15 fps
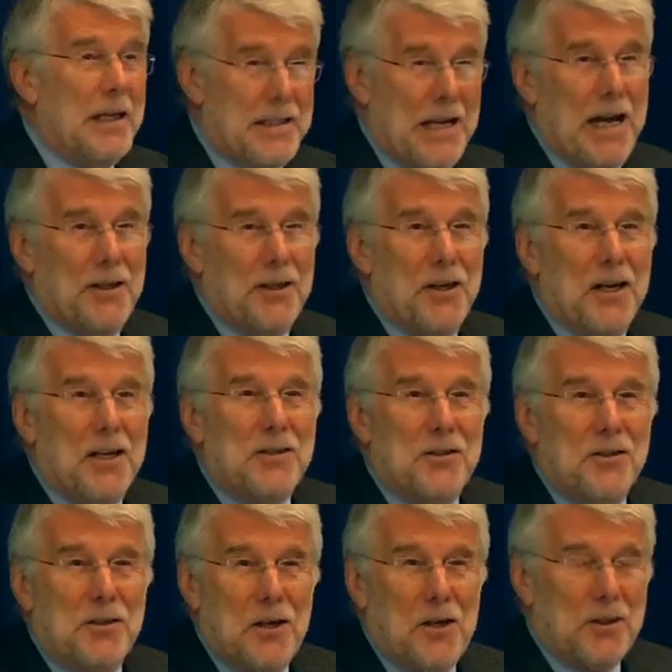antagonized
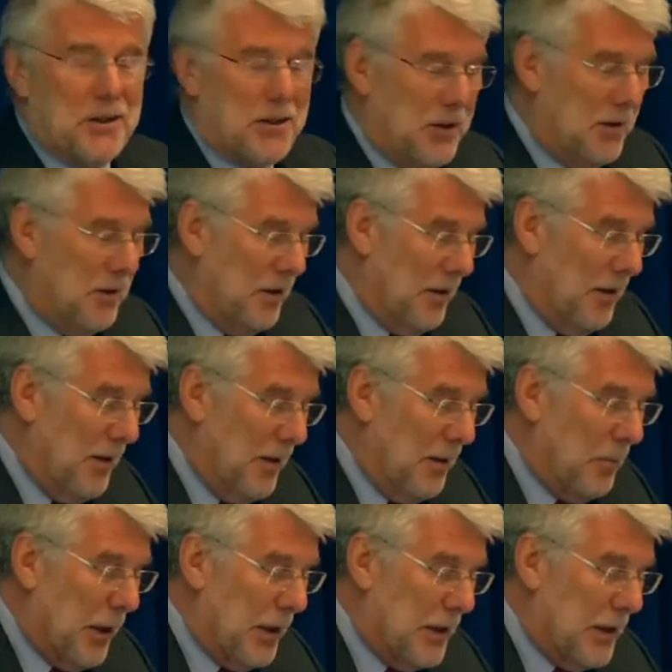and targeted by